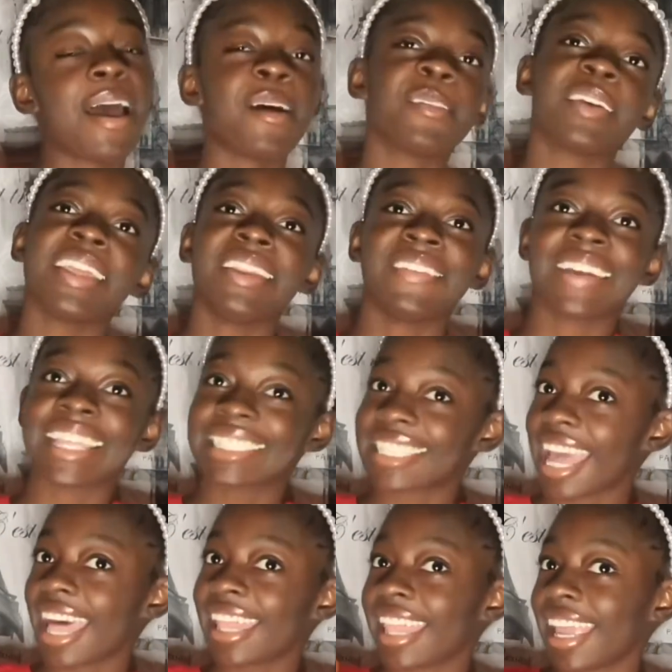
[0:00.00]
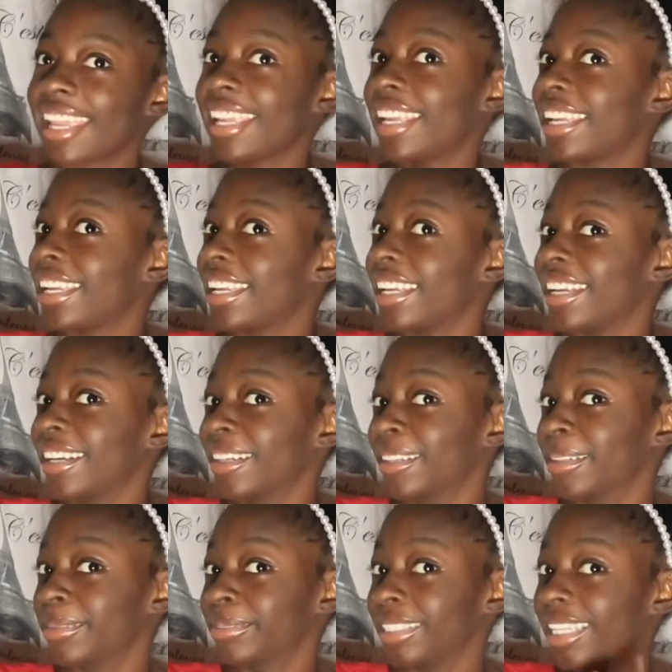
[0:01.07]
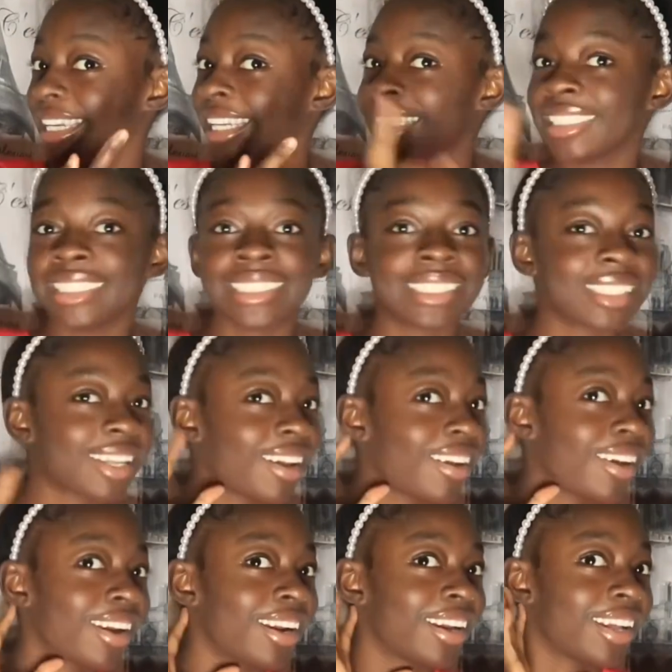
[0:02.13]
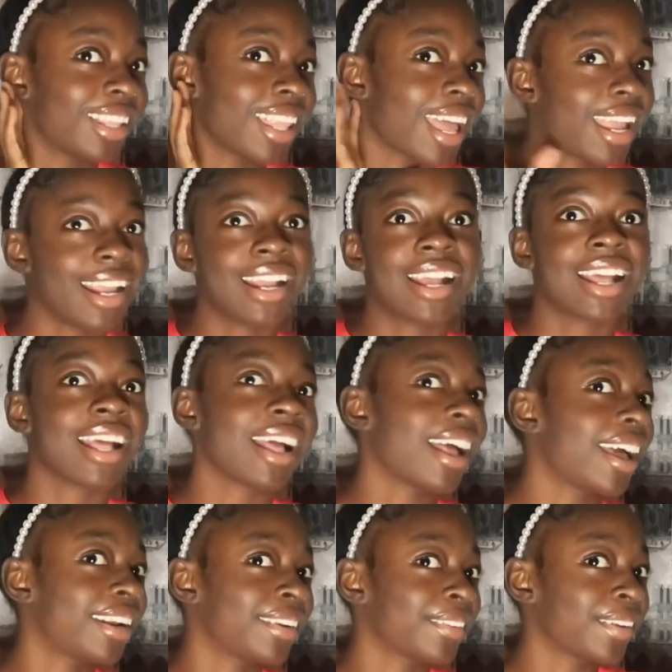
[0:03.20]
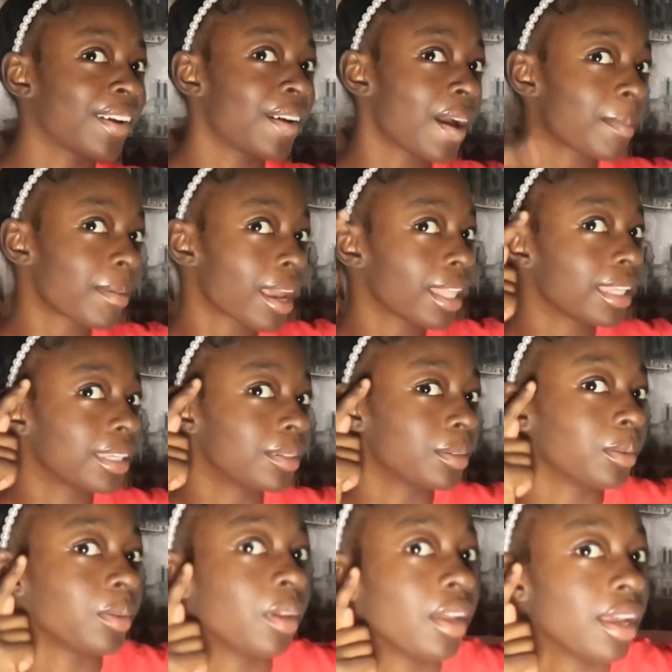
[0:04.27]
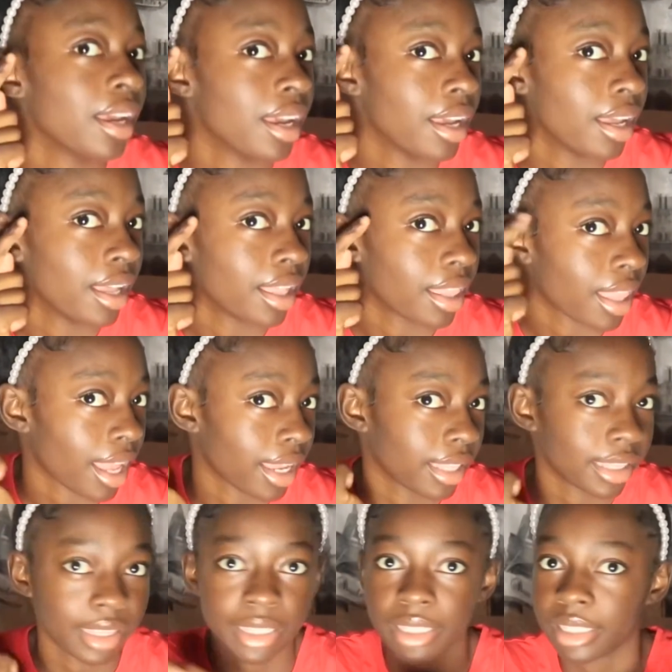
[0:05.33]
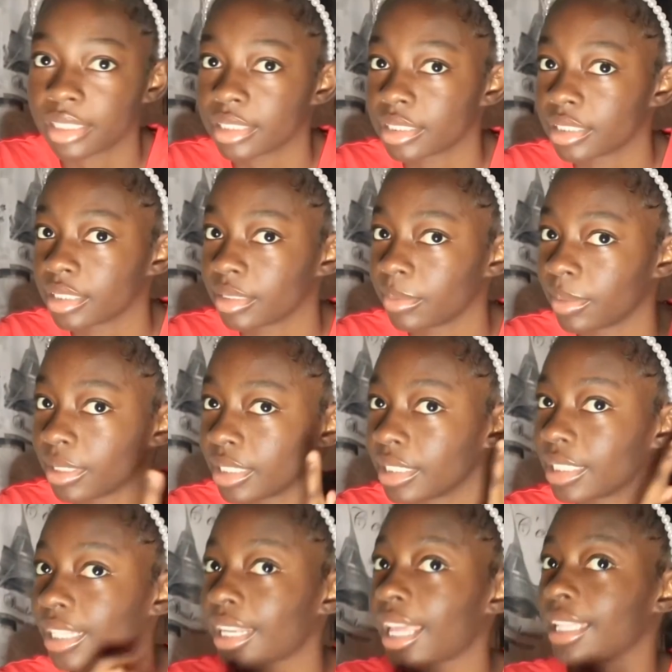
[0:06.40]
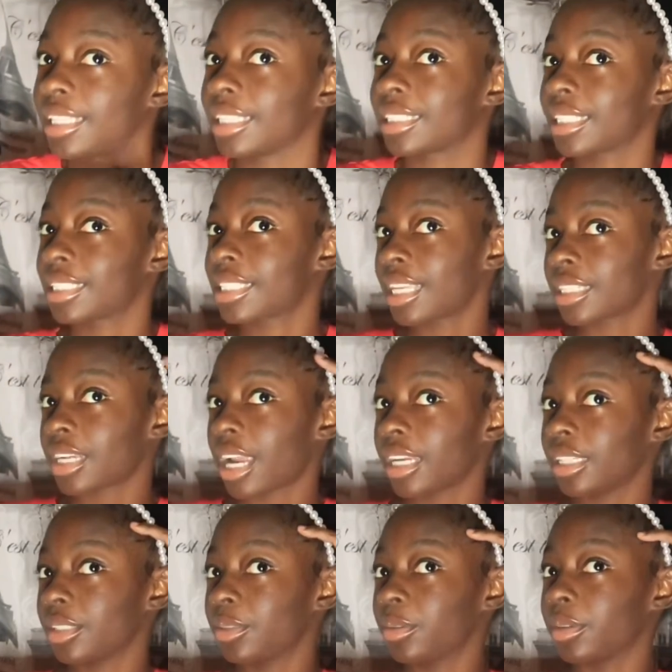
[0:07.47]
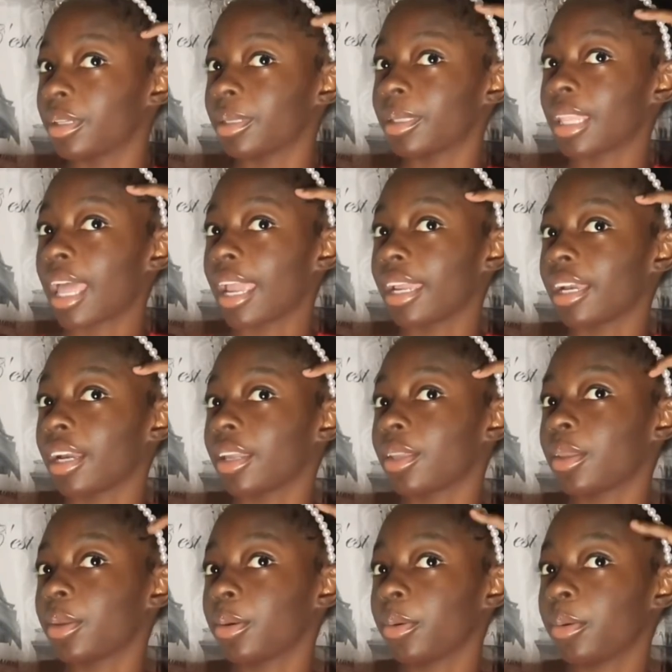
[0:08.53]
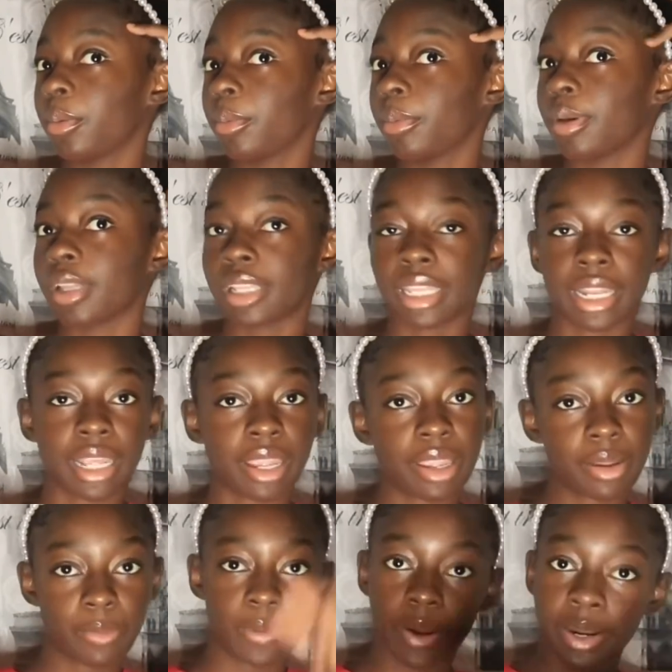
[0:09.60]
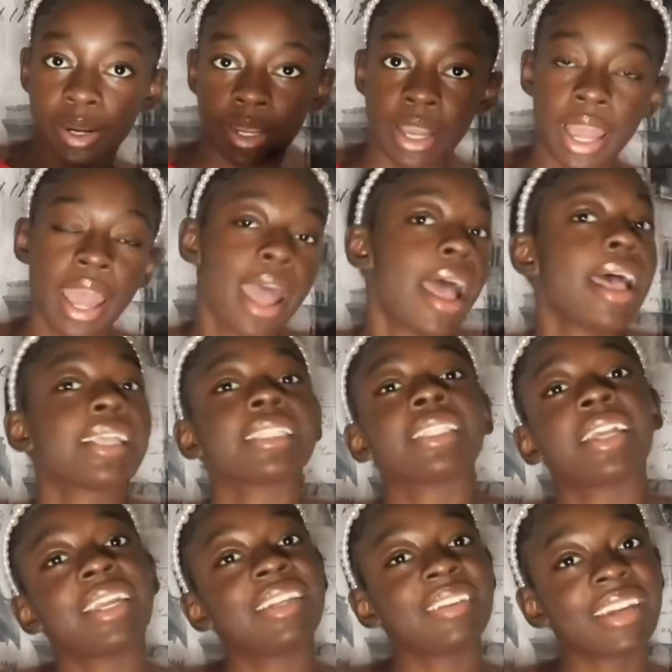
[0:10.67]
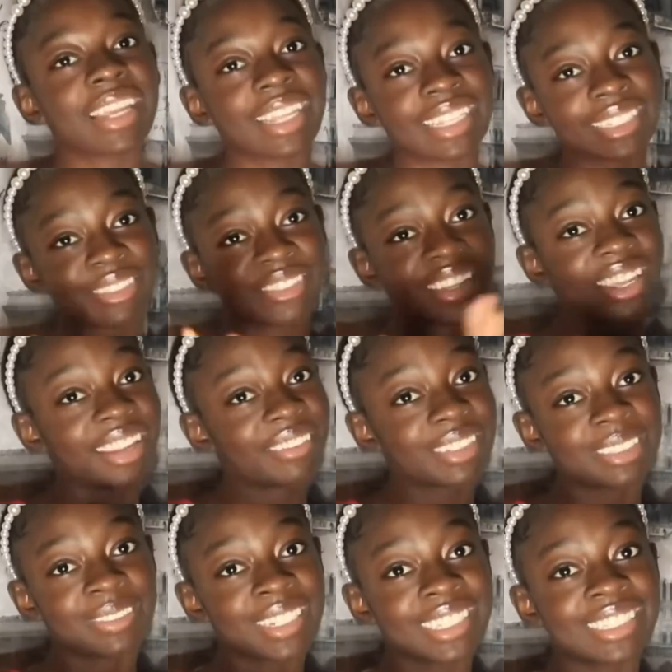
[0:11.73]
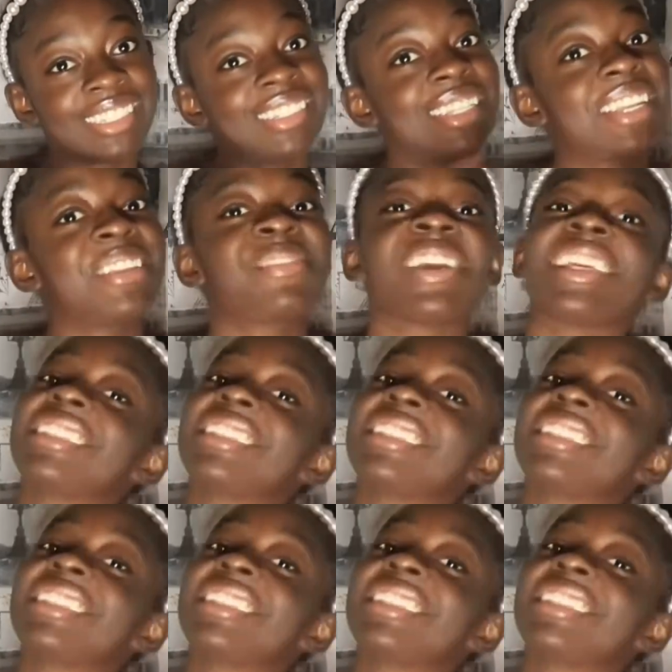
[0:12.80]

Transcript: But anyways, I like it. The edges are like, I don't know, I probably do like this, but they like this, because I tried to do it like cute, but it ain't work. So anyways, my camera's about to go dead. Make